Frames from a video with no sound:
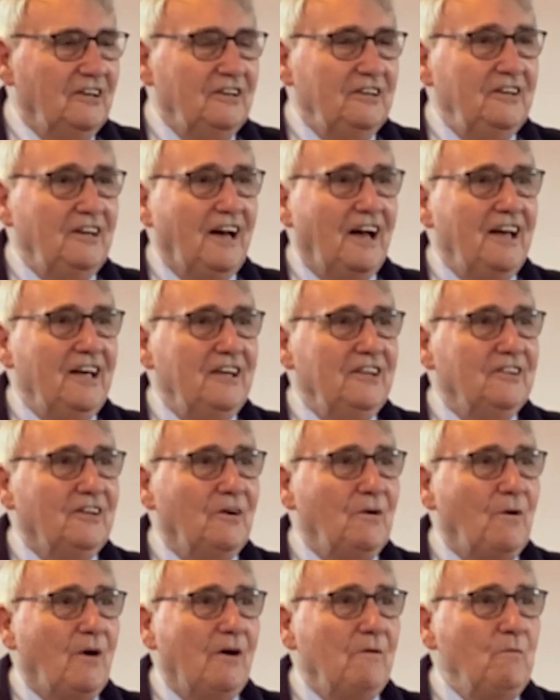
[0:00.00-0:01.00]
Yea,
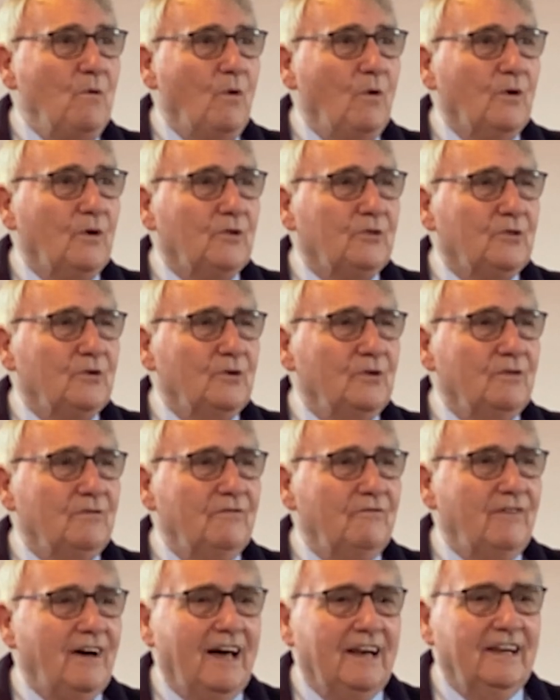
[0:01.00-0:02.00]
though I walk through
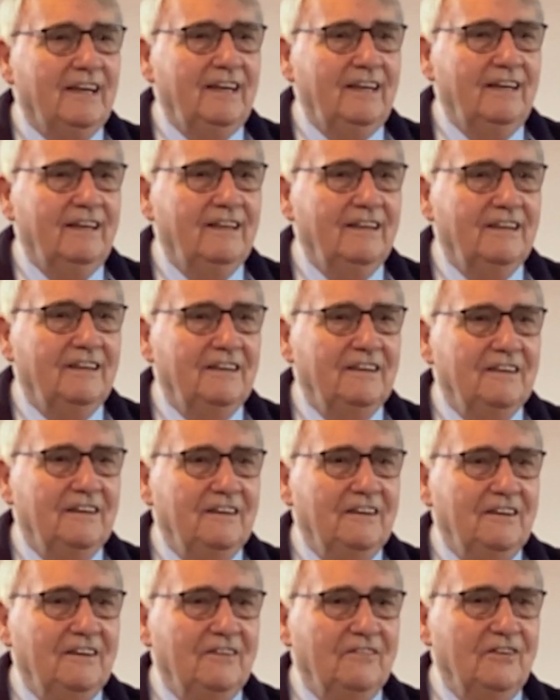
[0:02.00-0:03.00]
the valley
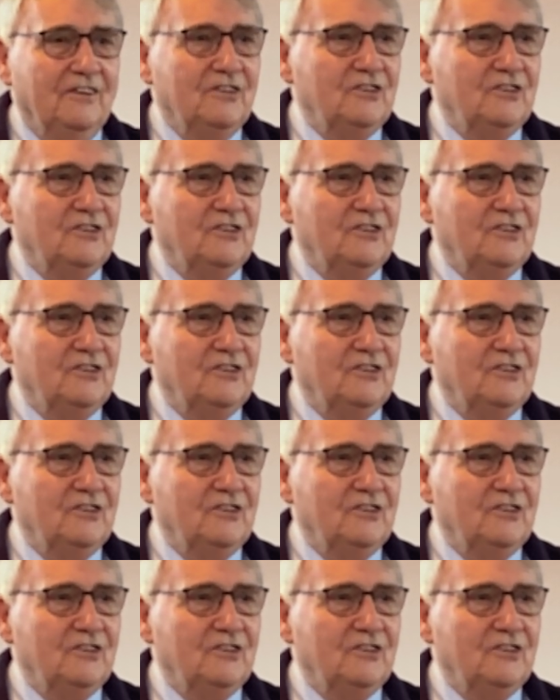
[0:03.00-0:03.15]
of